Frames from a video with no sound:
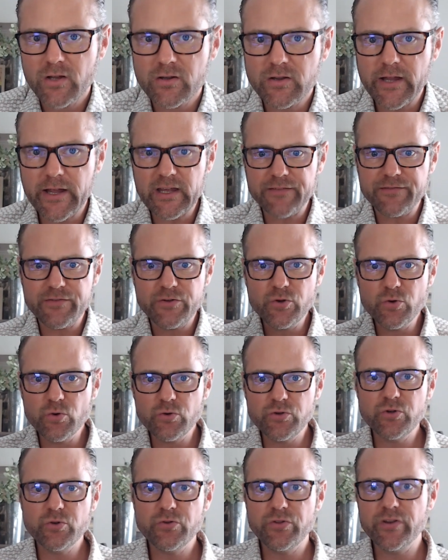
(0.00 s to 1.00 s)
Like if
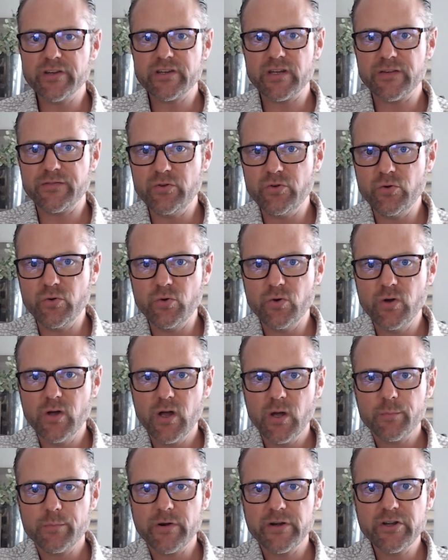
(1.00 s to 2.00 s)
you do this, if
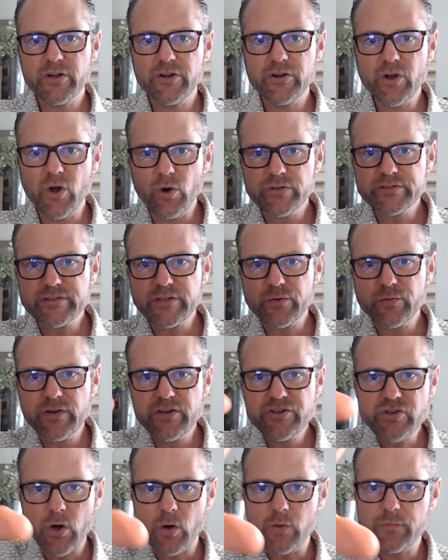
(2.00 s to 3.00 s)
you bring your nose and
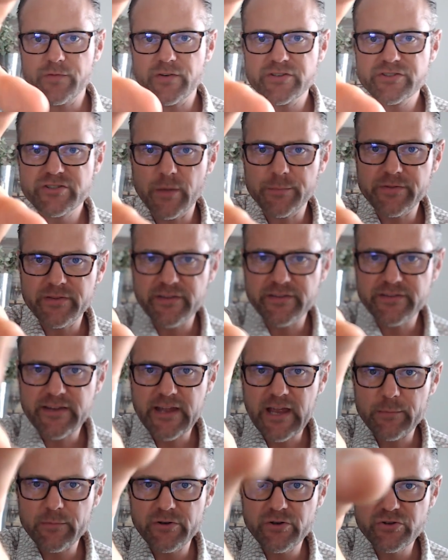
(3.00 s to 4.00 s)
reach out for something,
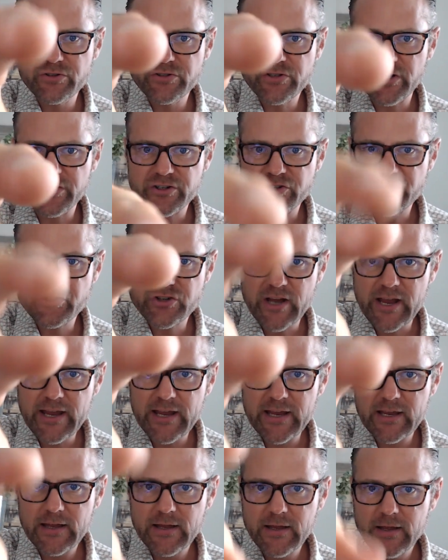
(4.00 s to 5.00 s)
this camera, and you start to
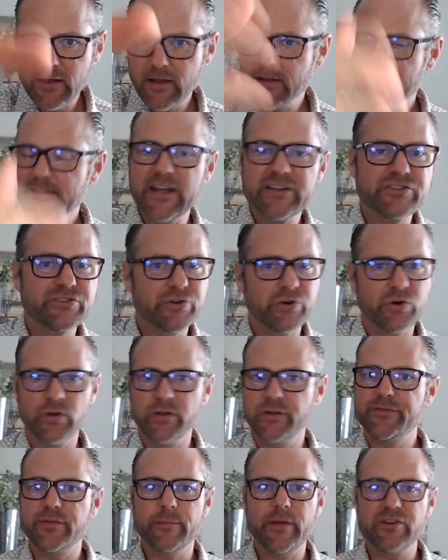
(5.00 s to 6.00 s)
shake, that's
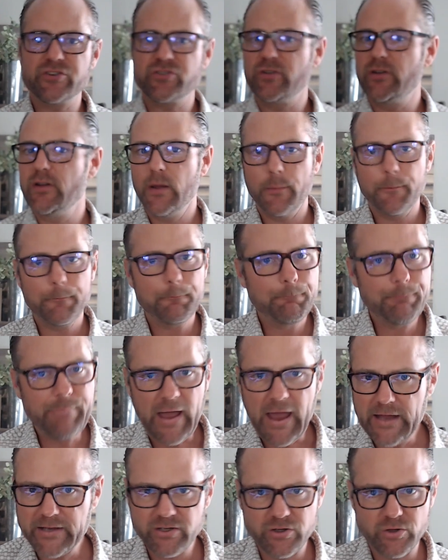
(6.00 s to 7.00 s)
neuroinflammation.
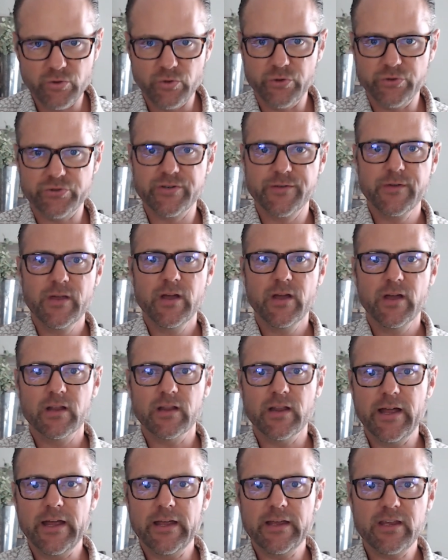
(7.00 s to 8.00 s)
Bad news.
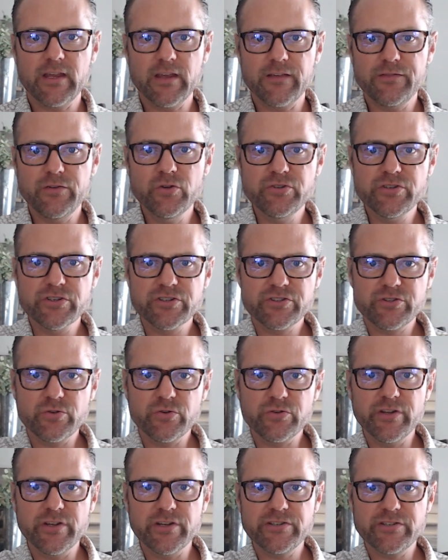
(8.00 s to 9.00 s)
Like if you just
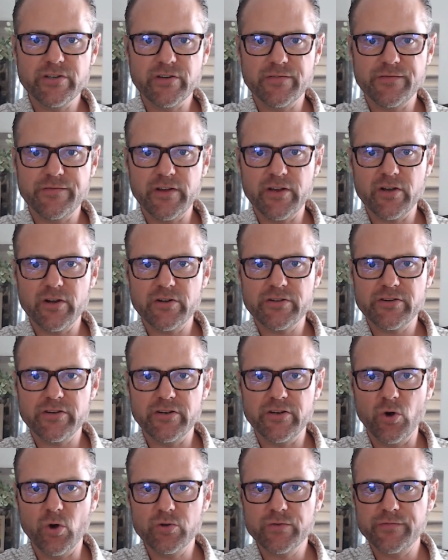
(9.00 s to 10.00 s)
do this, your finger
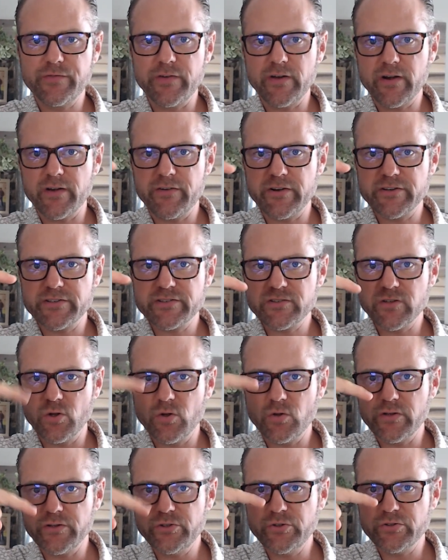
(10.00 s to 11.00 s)
to nose very, very
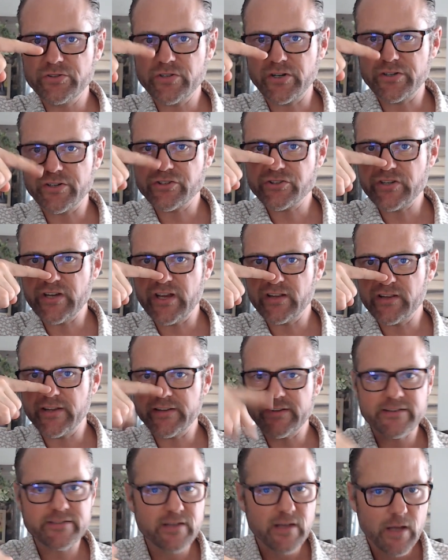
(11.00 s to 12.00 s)
slowly, and you start to shake
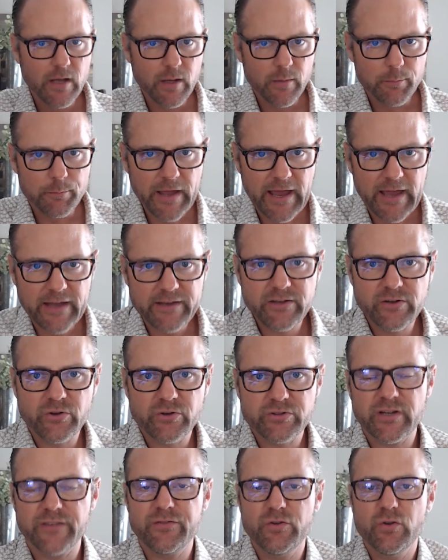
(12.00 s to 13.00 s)
like this, bad
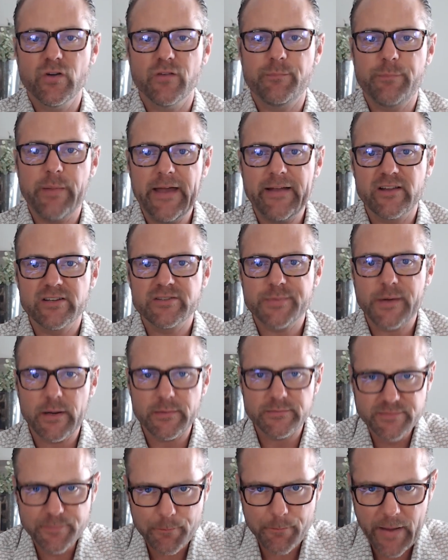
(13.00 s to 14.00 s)
news. If you have balance
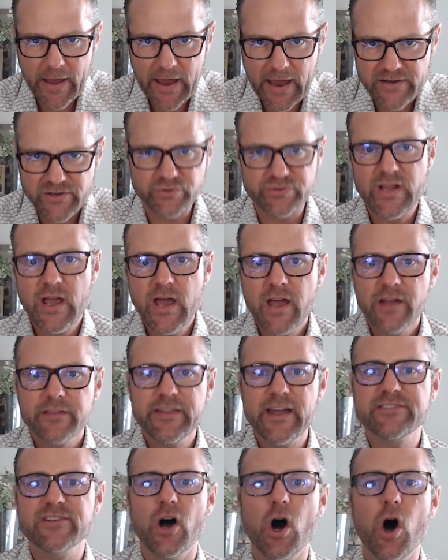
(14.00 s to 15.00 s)
problems, bad news.
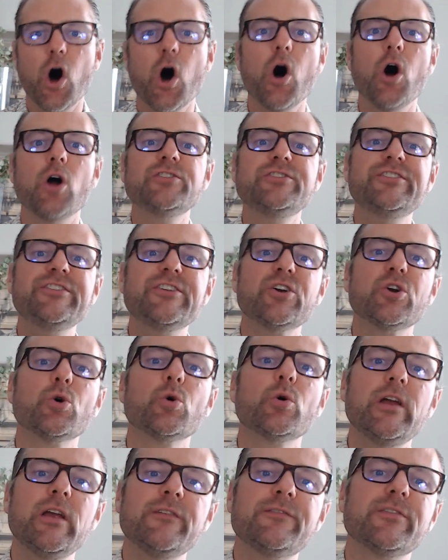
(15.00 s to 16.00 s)
That's all
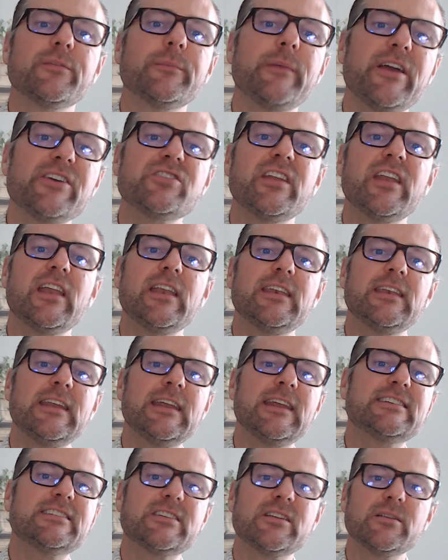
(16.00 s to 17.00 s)
neuroinflammation that
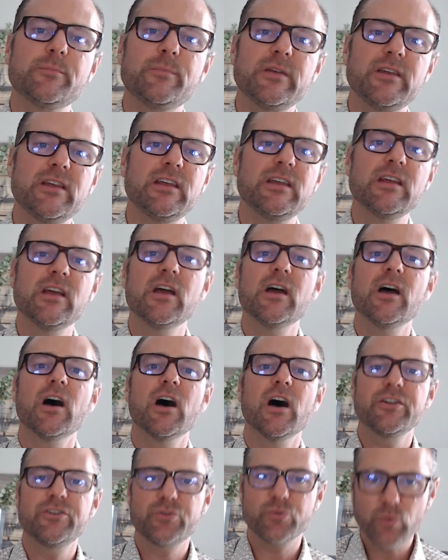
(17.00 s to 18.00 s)
needs to be
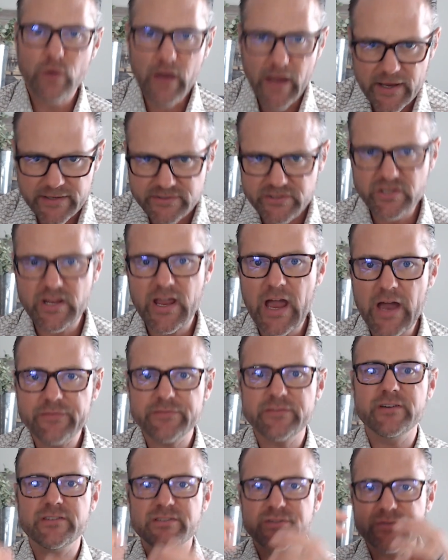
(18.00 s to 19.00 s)
addressed. You
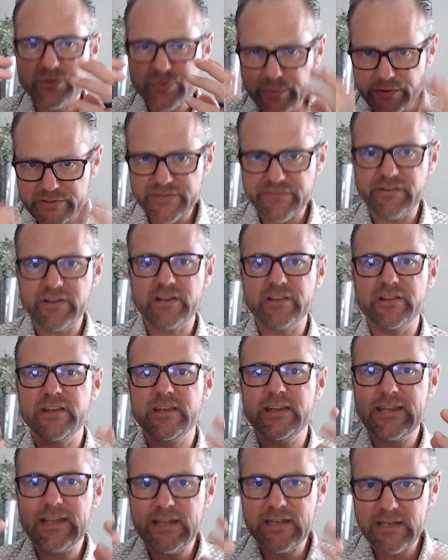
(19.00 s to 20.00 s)
have to
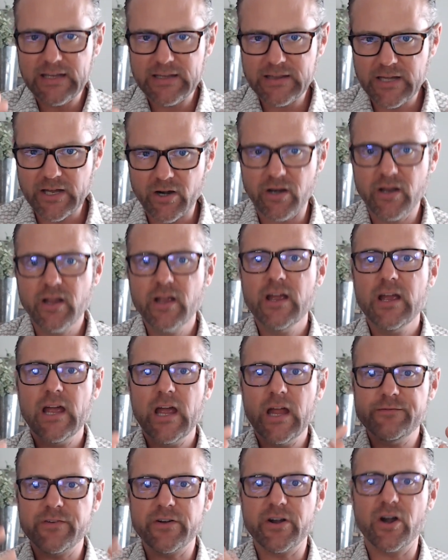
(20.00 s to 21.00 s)
specifically get in there
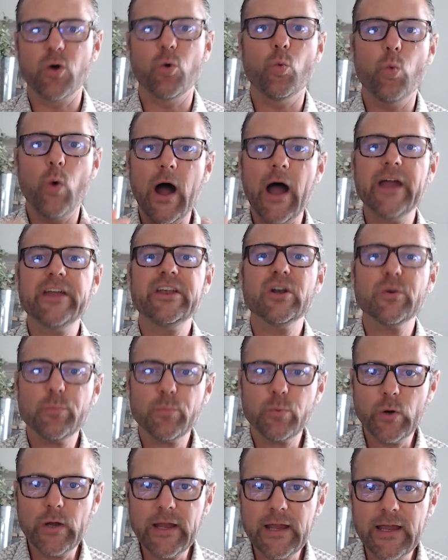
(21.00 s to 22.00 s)
and figure out why your
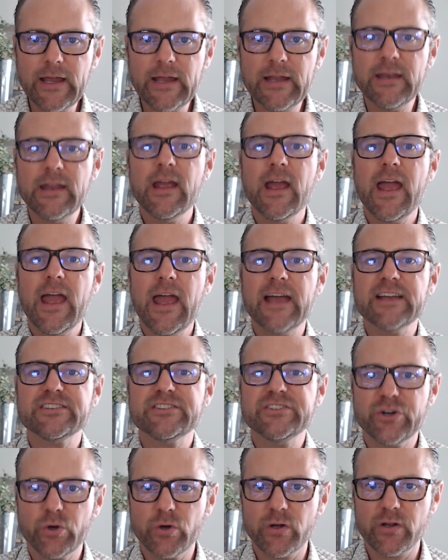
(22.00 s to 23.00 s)
brain
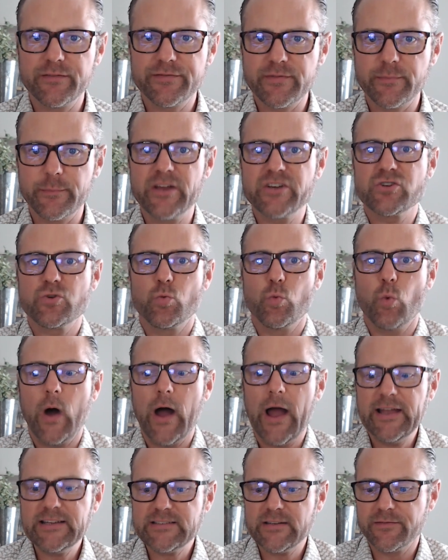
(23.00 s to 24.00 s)
has neuroinflammation,
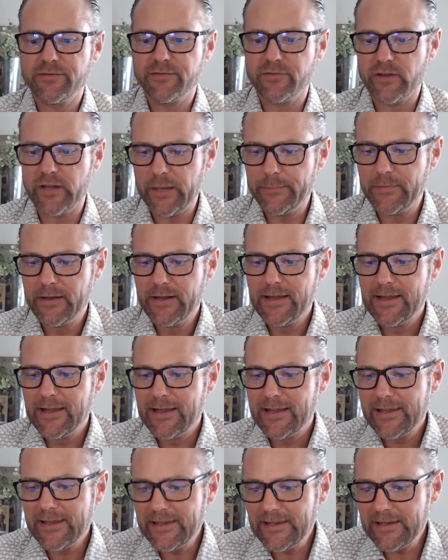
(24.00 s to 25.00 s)
why it's inflamed,
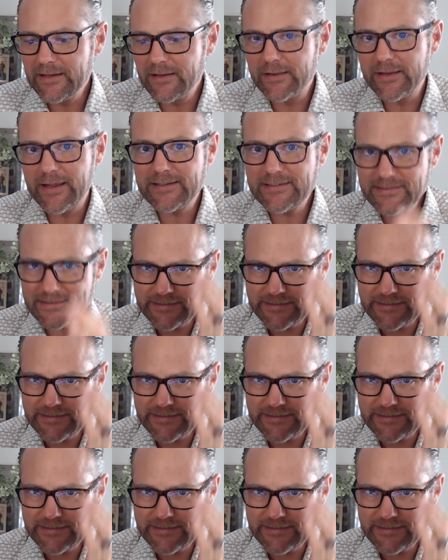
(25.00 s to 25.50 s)
heal and